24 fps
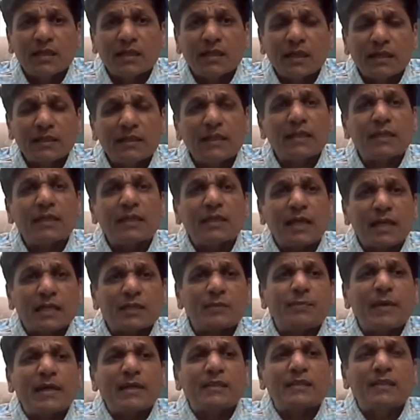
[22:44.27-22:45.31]
and they
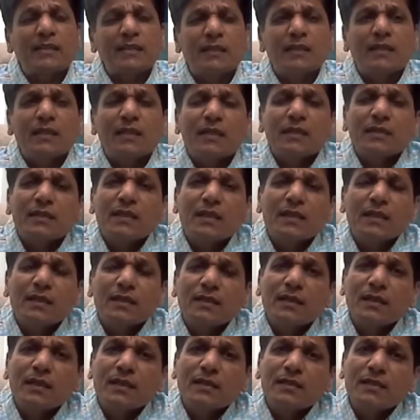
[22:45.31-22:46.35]
expect the
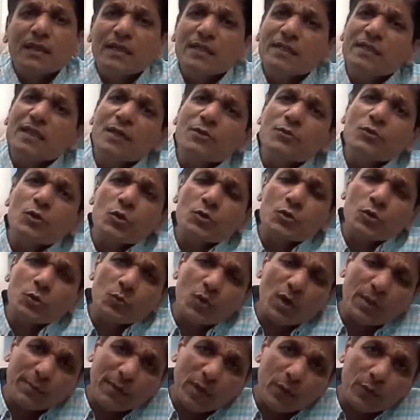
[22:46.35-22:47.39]
results also to
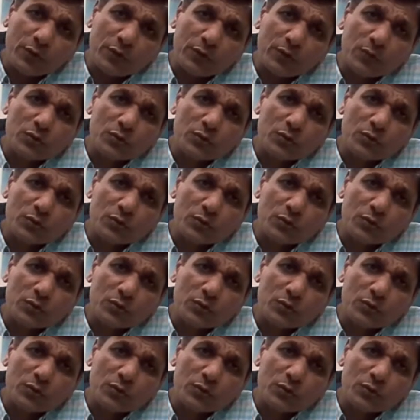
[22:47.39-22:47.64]
come out.